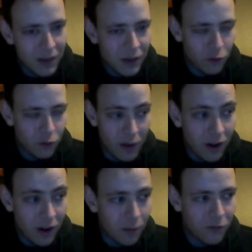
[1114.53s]
growing
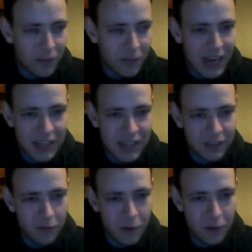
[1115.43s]
up from the ages
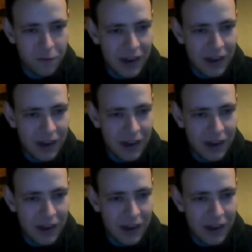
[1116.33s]
of about 5